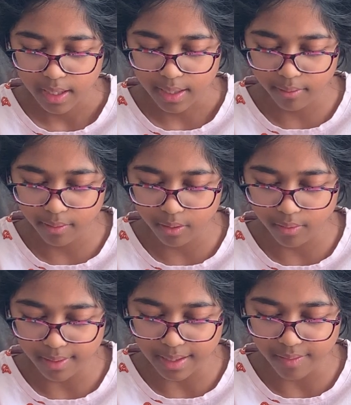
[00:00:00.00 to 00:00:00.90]
They were
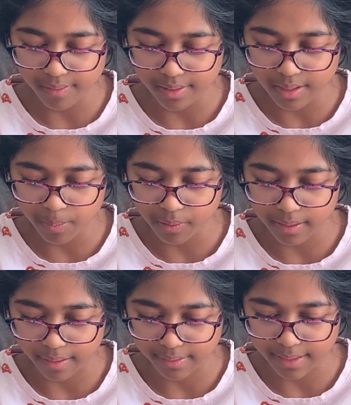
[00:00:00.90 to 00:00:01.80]
going even deeper
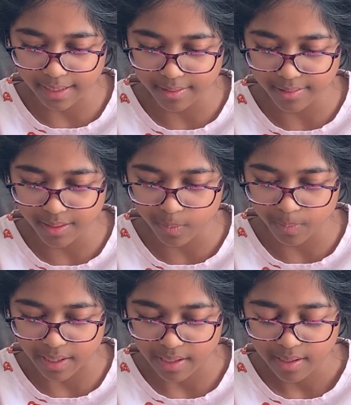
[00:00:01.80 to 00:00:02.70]
now and gathering
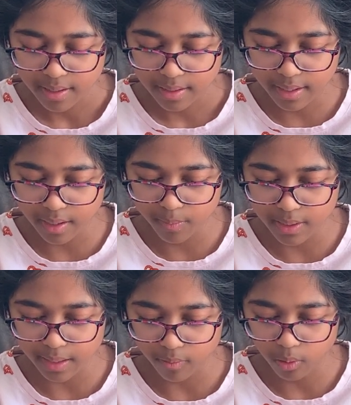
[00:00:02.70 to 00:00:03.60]
speed. The air
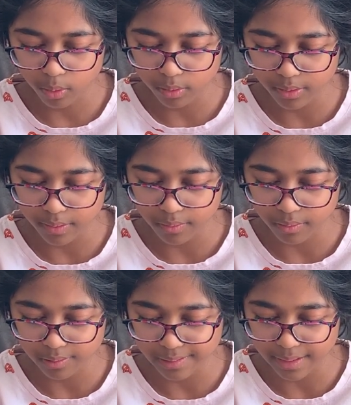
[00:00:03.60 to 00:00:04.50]
became colder and
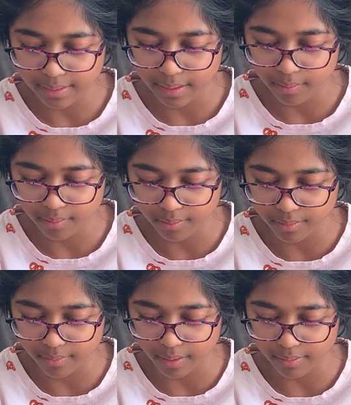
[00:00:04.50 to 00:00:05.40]
colder as they hurtled
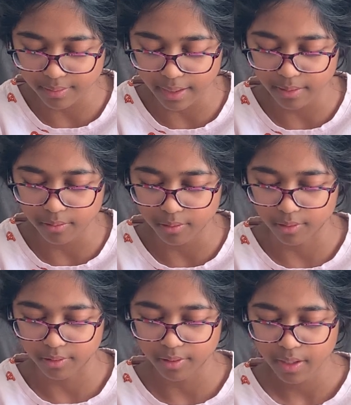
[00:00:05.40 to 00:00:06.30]
around tight corners.